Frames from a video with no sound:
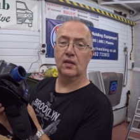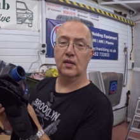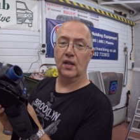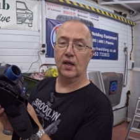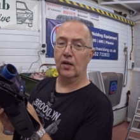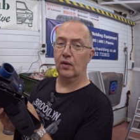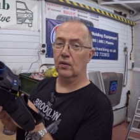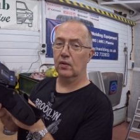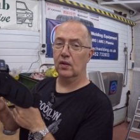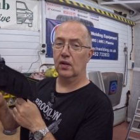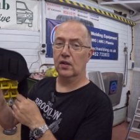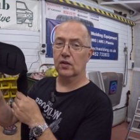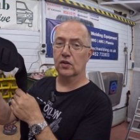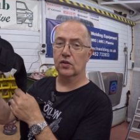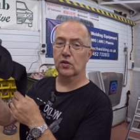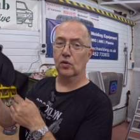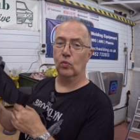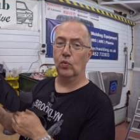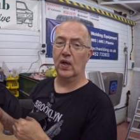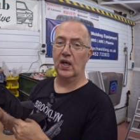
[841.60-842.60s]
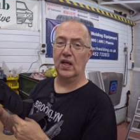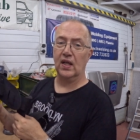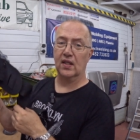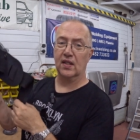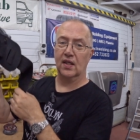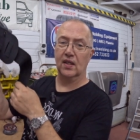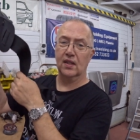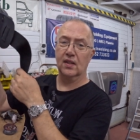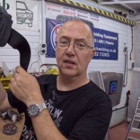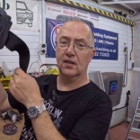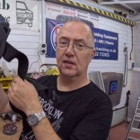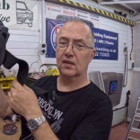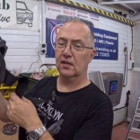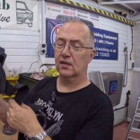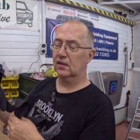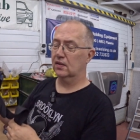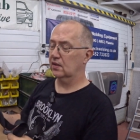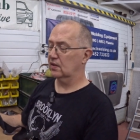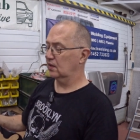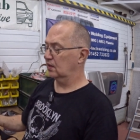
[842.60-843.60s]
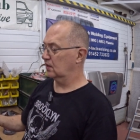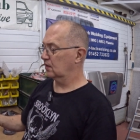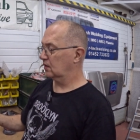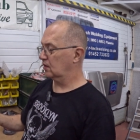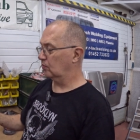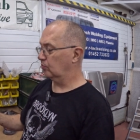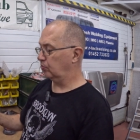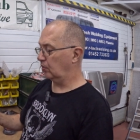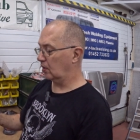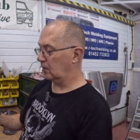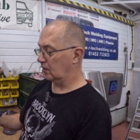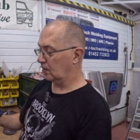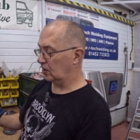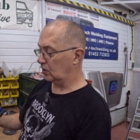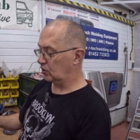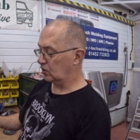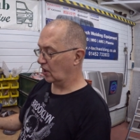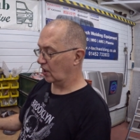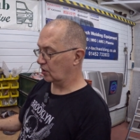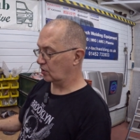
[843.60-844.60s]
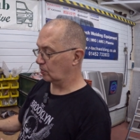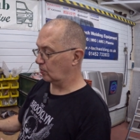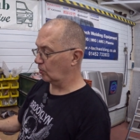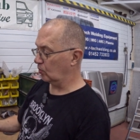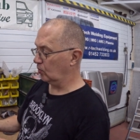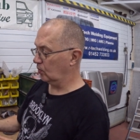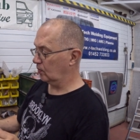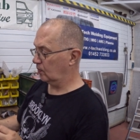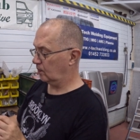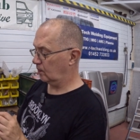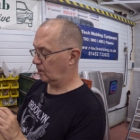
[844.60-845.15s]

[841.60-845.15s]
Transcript: Now, it doesn't weigh anything, completely rechargeable.